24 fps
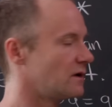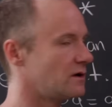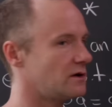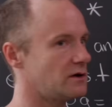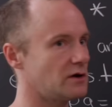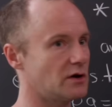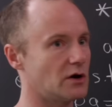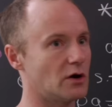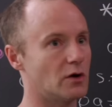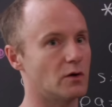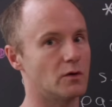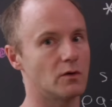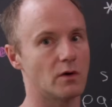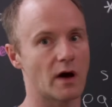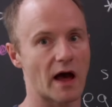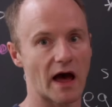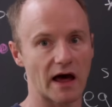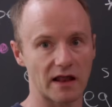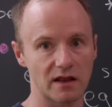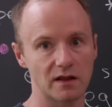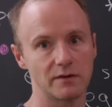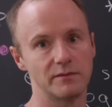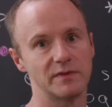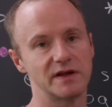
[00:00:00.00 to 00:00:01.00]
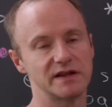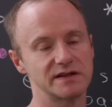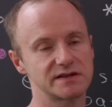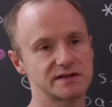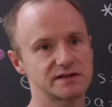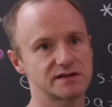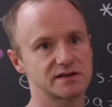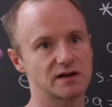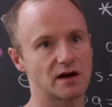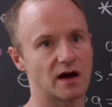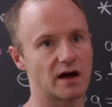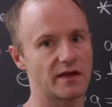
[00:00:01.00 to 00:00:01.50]
you know,
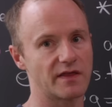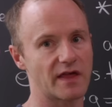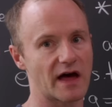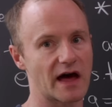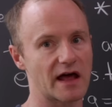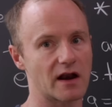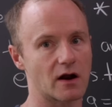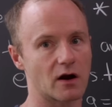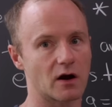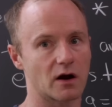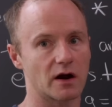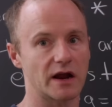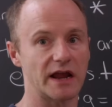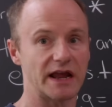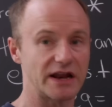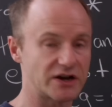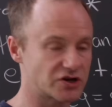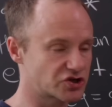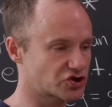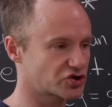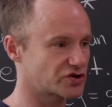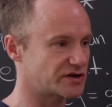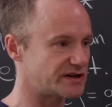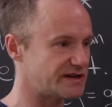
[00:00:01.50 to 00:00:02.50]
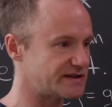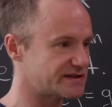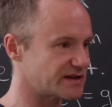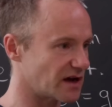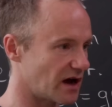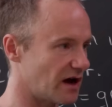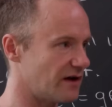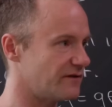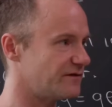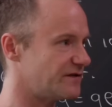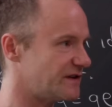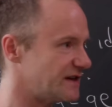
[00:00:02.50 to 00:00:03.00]
elements that are entries
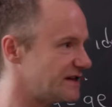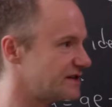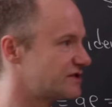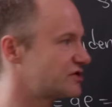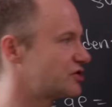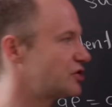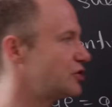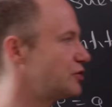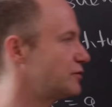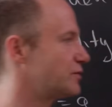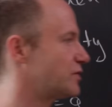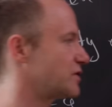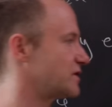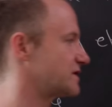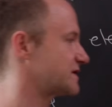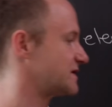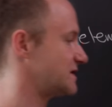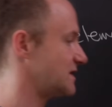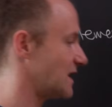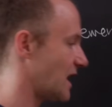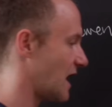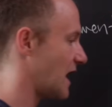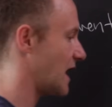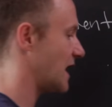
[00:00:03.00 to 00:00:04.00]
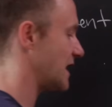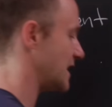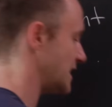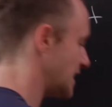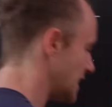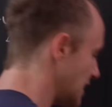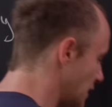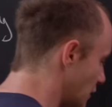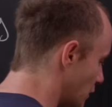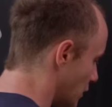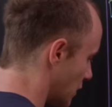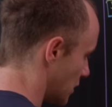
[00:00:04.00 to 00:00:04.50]
of these tuples not
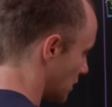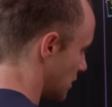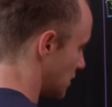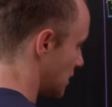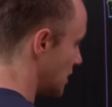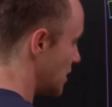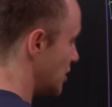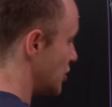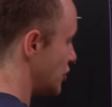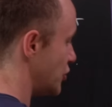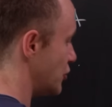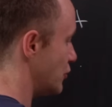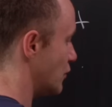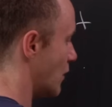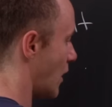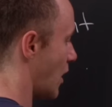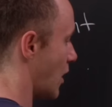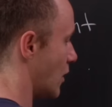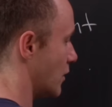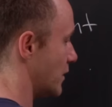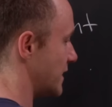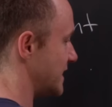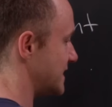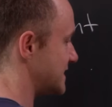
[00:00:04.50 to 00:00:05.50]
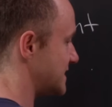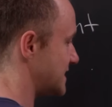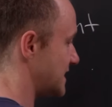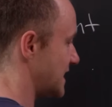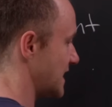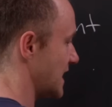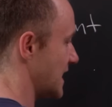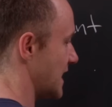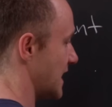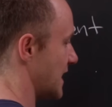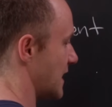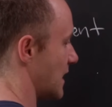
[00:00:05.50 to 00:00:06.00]
equal, you always
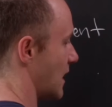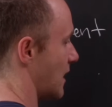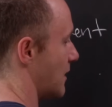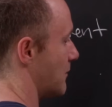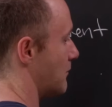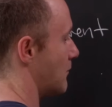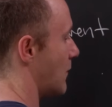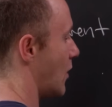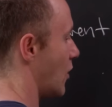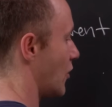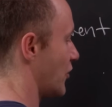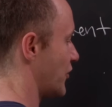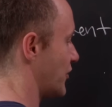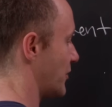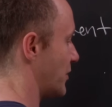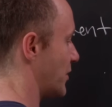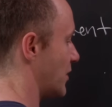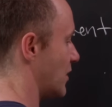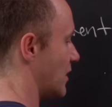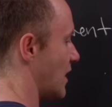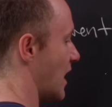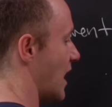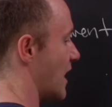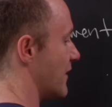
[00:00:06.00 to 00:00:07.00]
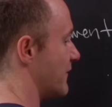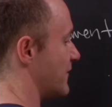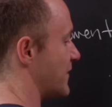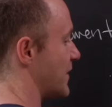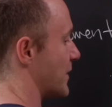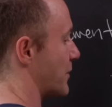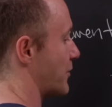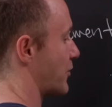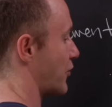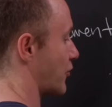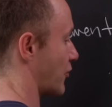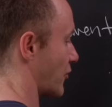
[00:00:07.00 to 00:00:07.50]
get a multiple of
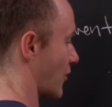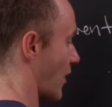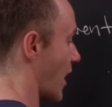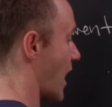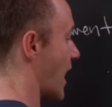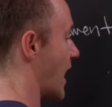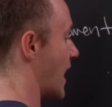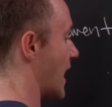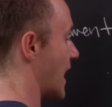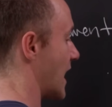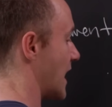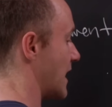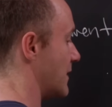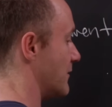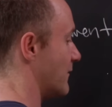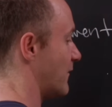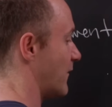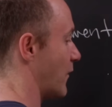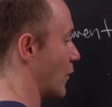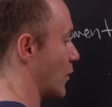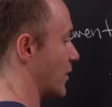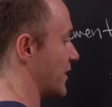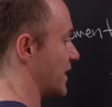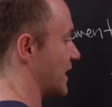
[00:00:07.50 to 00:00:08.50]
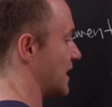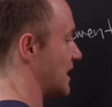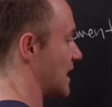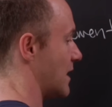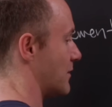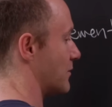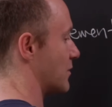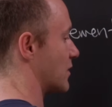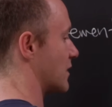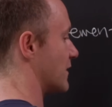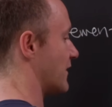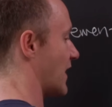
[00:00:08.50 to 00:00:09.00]
the prime for the
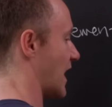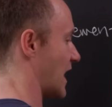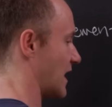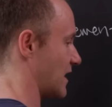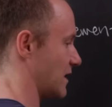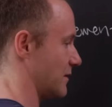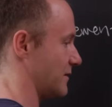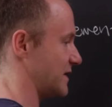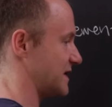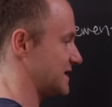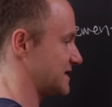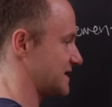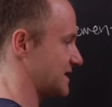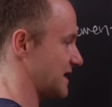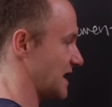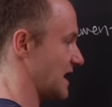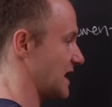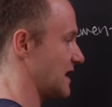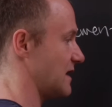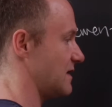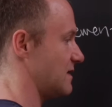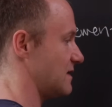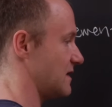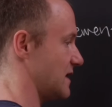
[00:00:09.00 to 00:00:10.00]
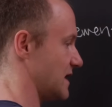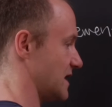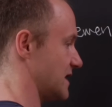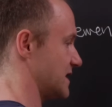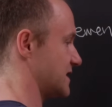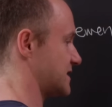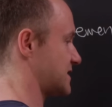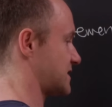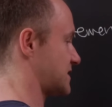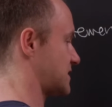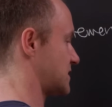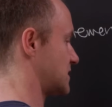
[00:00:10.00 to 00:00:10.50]
number of elements in
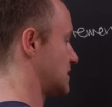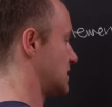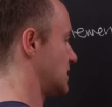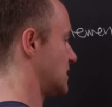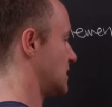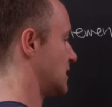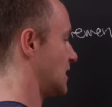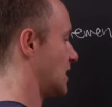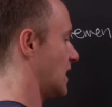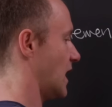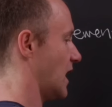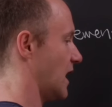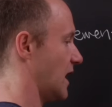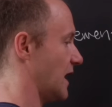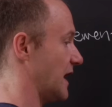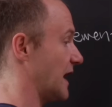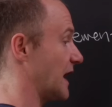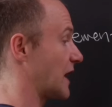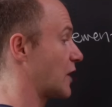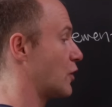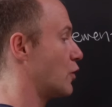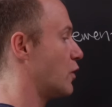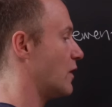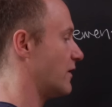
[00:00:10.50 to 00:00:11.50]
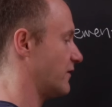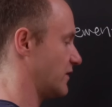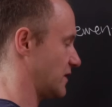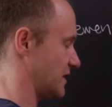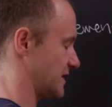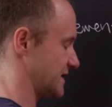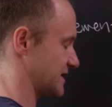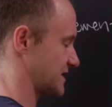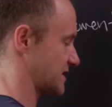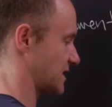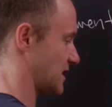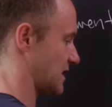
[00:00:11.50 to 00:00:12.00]
this uh, equivalence